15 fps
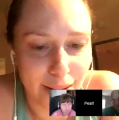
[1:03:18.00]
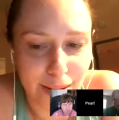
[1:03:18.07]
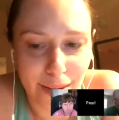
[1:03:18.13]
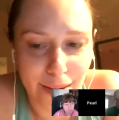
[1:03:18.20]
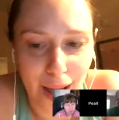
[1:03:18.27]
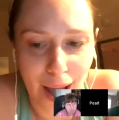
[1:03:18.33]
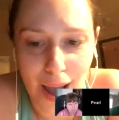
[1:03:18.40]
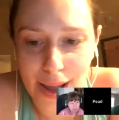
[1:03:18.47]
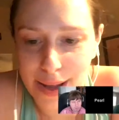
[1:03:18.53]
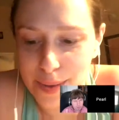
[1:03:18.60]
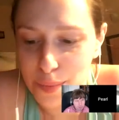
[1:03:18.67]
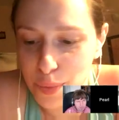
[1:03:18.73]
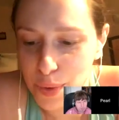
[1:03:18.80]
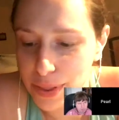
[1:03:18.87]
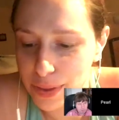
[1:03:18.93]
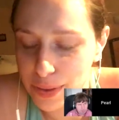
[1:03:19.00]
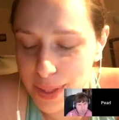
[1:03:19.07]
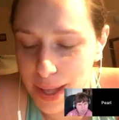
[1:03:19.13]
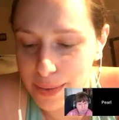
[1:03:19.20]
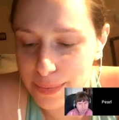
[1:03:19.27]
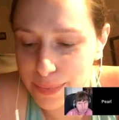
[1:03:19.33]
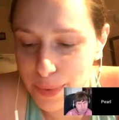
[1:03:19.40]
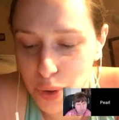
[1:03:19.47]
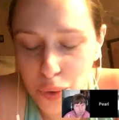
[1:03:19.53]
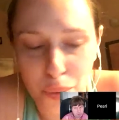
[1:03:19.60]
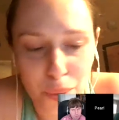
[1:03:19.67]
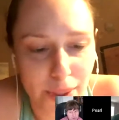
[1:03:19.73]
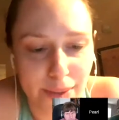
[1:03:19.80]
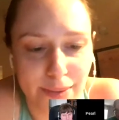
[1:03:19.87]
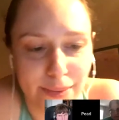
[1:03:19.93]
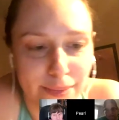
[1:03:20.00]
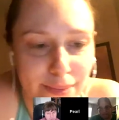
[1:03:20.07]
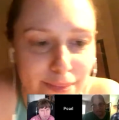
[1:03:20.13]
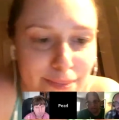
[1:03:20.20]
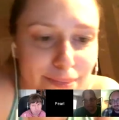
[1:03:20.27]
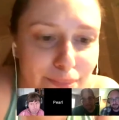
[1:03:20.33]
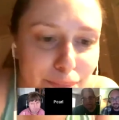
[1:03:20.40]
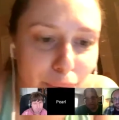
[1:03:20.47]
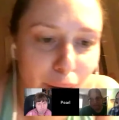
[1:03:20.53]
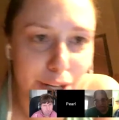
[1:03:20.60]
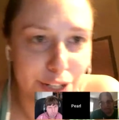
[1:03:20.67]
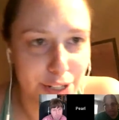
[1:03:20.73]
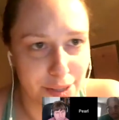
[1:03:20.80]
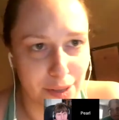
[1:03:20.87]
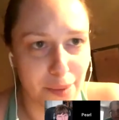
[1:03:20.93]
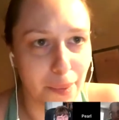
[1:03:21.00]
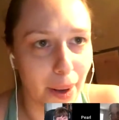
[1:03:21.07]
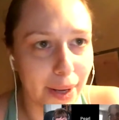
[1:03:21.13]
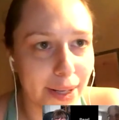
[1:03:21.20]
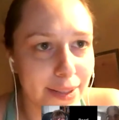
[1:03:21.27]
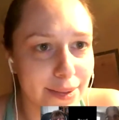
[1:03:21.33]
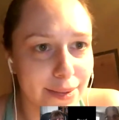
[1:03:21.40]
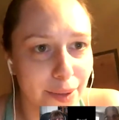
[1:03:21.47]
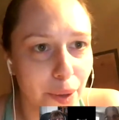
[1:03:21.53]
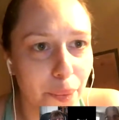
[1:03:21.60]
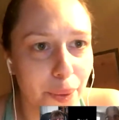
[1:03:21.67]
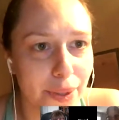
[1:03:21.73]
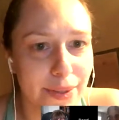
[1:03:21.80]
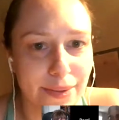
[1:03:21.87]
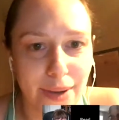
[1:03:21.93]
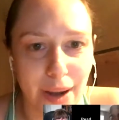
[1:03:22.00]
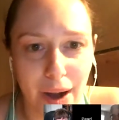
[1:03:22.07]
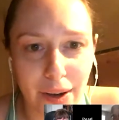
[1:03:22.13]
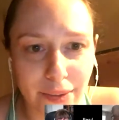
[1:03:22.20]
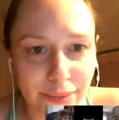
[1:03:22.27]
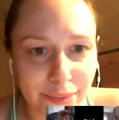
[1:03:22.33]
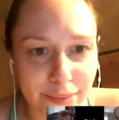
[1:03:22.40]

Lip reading: I am with who would precious little bunnies? Who would dare?